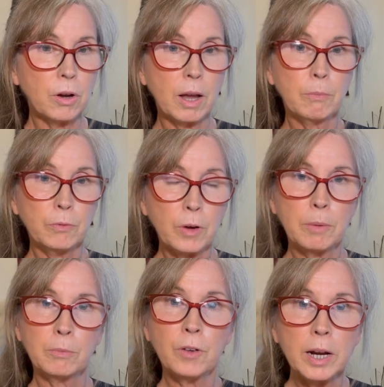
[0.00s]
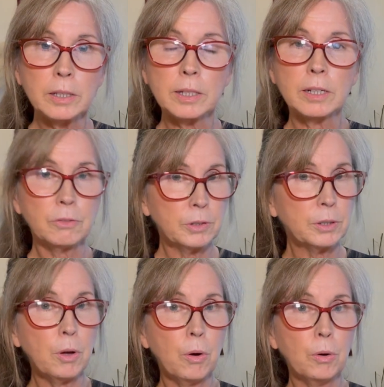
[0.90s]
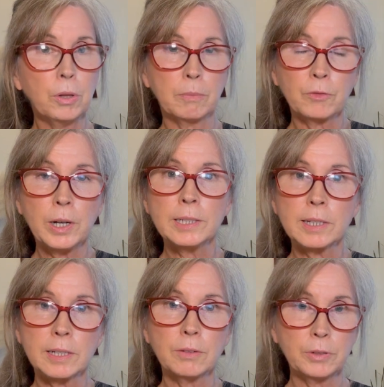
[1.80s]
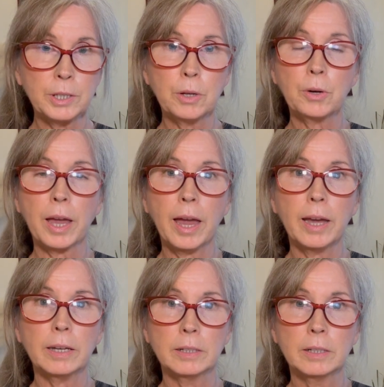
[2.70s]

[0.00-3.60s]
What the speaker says: I'm finally going to feel whole. I'm finally going to feel okay.